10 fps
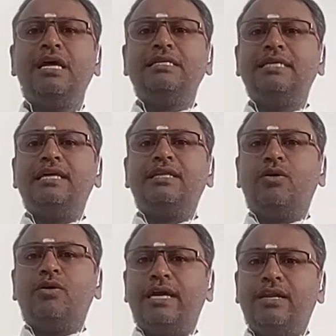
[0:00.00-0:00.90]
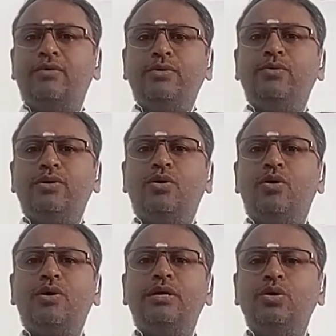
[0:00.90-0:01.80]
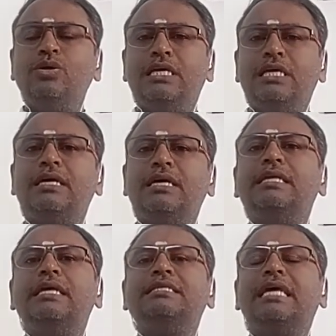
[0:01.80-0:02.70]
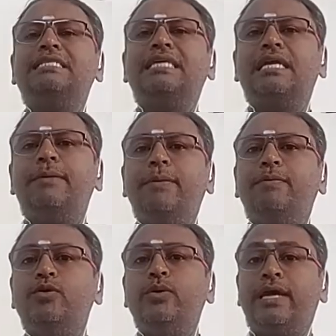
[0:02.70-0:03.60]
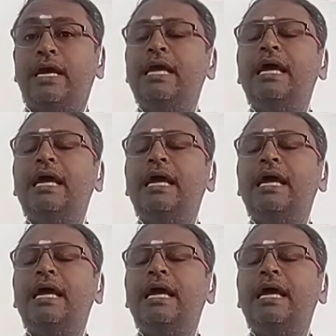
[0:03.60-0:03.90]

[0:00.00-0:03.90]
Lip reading: Saying that, okay, now you will go and do this. And this exactly people doing.